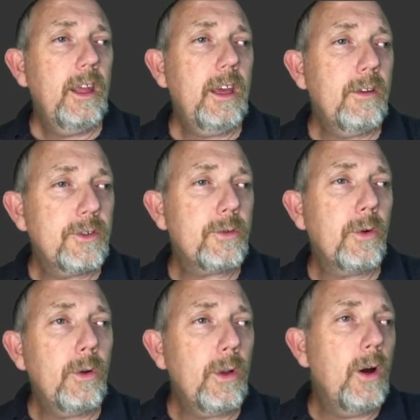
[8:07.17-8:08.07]
can
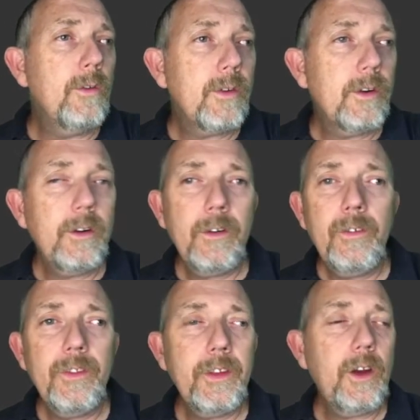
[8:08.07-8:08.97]
scroll over
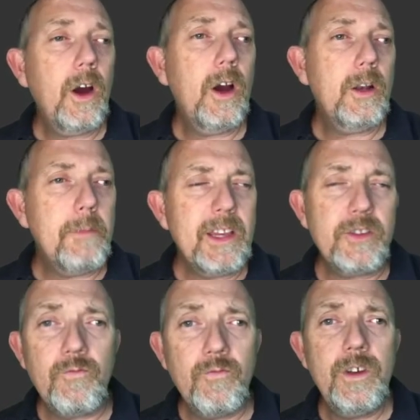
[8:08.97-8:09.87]
the card. It makes
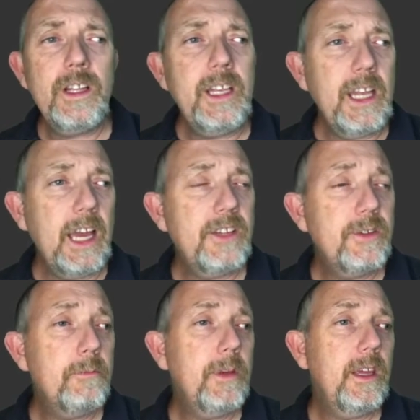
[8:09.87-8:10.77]
it really nice
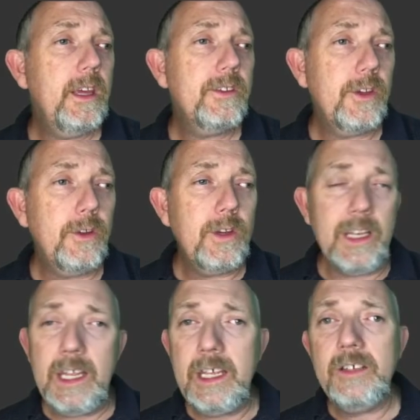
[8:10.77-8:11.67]
and big so you
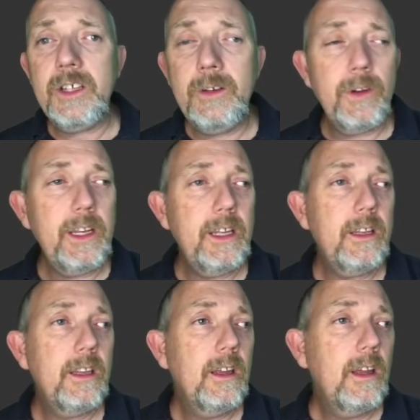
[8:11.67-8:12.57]
can easily read
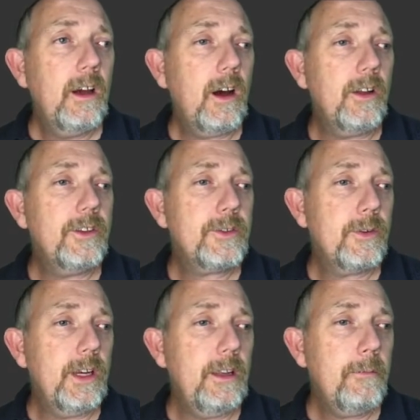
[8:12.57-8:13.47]
it on the
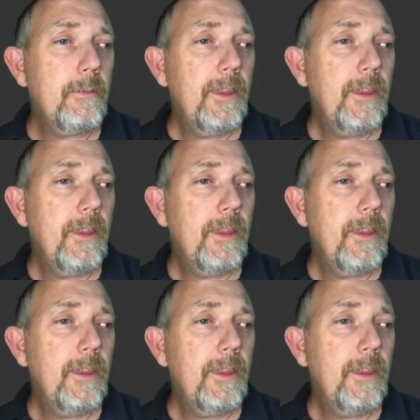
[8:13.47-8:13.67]
screen.